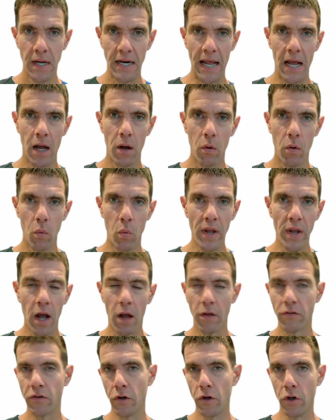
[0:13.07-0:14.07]
Now, we
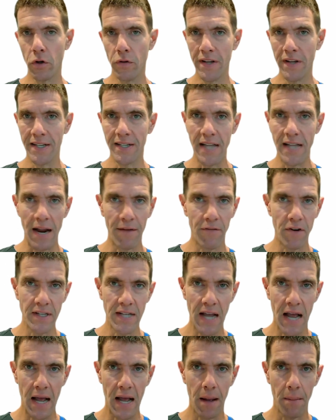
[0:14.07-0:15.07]
also do this every
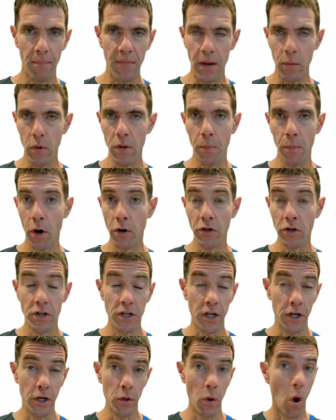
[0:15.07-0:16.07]
time that we
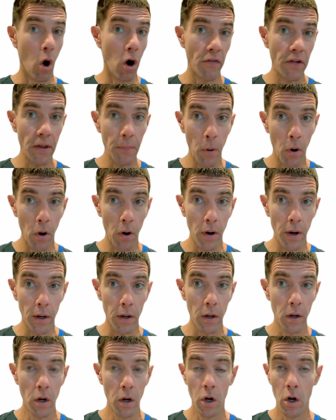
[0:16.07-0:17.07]
purchase a new RV
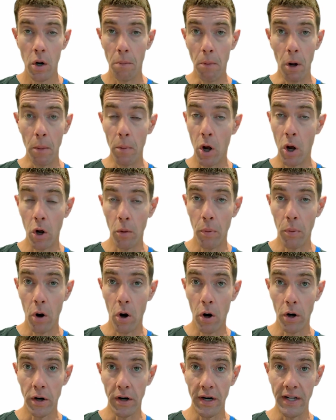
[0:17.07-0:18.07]
park, mobile home
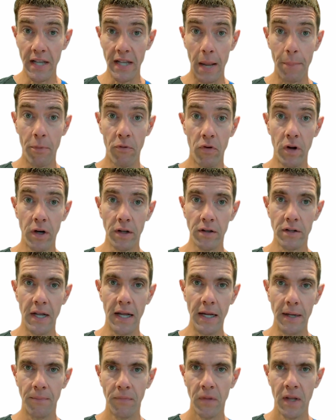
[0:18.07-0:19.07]
park, or any type of real
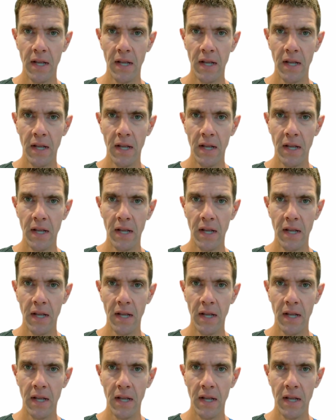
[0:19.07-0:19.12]
estate.